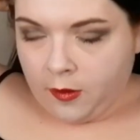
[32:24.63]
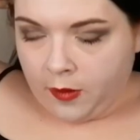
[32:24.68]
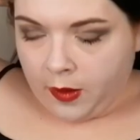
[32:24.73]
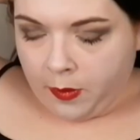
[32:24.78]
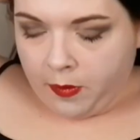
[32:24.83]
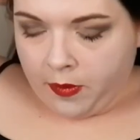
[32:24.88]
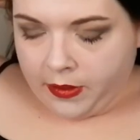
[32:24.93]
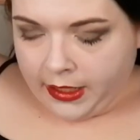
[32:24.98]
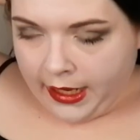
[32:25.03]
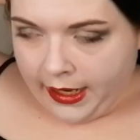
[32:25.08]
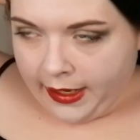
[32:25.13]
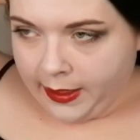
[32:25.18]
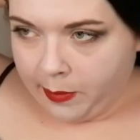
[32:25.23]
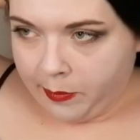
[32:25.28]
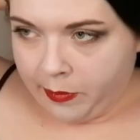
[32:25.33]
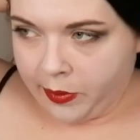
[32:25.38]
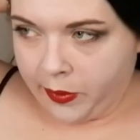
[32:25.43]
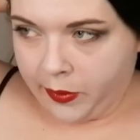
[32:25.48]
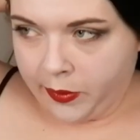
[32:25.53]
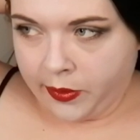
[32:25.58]
It will take
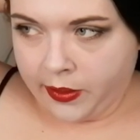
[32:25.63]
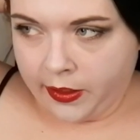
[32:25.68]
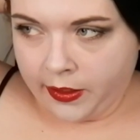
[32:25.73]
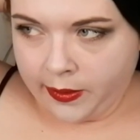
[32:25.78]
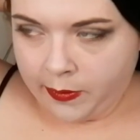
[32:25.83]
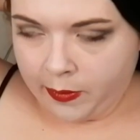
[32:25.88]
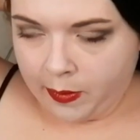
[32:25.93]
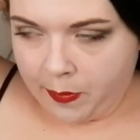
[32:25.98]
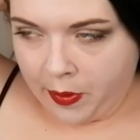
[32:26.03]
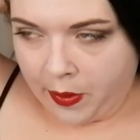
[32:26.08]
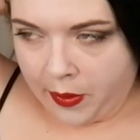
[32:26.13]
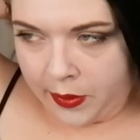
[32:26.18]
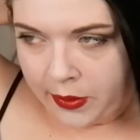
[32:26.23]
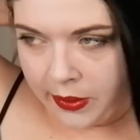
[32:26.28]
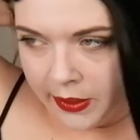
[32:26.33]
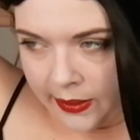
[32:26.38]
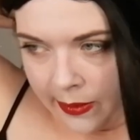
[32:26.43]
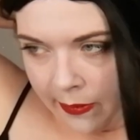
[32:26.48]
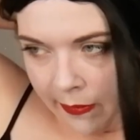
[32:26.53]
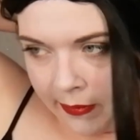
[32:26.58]
some adjusting, so I
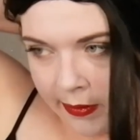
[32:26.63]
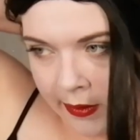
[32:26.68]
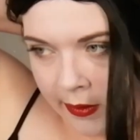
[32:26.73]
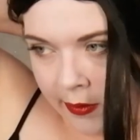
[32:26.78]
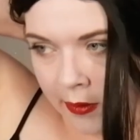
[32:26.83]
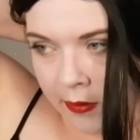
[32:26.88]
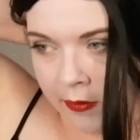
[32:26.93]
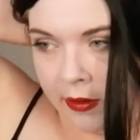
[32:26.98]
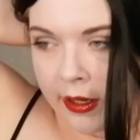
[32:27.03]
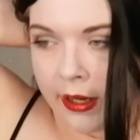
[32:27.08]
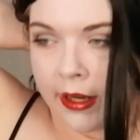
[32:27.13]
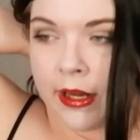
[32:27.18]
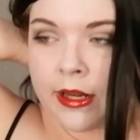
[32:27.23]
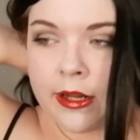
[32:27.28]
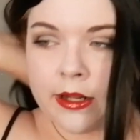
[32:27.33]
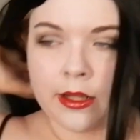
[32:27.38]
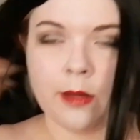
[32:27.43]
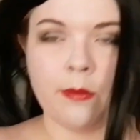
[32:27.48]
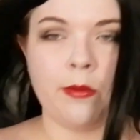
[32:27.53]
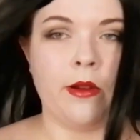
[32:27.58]
apologise how it's going to look when I
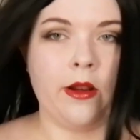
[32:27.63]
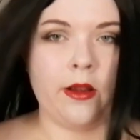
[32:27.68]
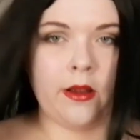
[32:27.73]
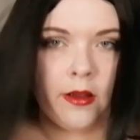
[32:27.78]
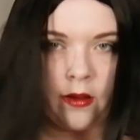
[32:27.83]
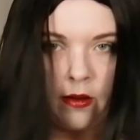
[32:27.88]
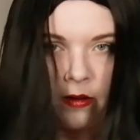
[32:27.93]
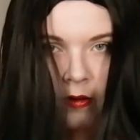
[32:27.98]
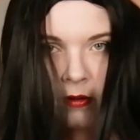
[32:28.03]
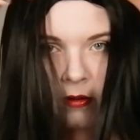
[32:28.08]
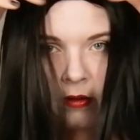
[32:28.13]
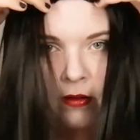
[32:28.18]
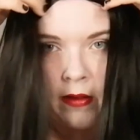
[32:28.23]
initially put it on.